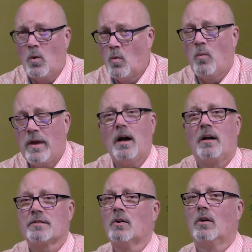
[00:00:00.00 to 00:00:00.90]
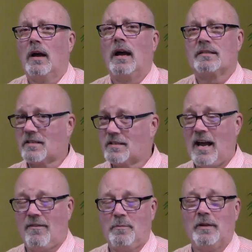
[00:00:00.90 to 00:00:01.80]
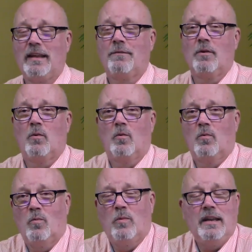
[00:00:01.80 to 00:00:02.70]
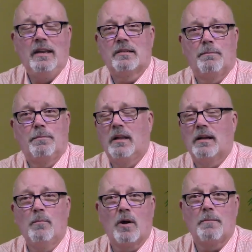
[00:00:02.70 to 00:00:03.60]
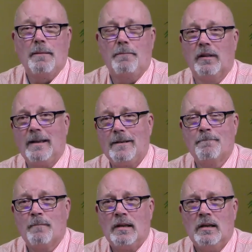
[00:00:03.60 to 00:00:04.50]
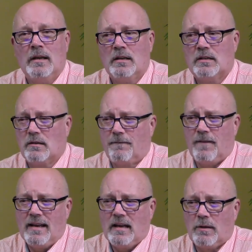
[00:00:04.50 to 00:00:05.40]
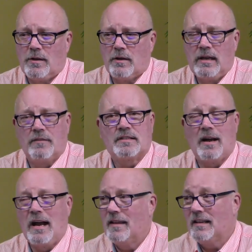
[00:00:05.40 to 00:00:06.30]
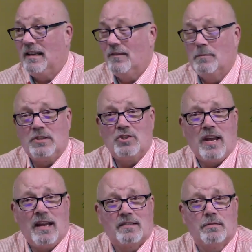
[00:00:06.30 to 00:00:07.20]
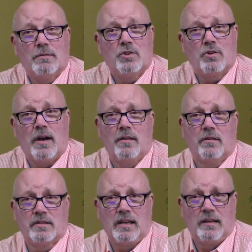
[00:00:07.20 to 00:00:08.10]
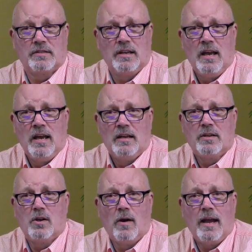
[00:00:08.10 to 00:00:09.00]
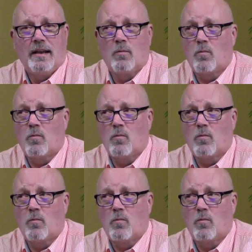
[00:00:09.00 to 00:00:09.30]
We also, as a staff, believe we need to plug more people in to find out what their gifts are and then give them a chance to enjoy those gifts, to go ahead and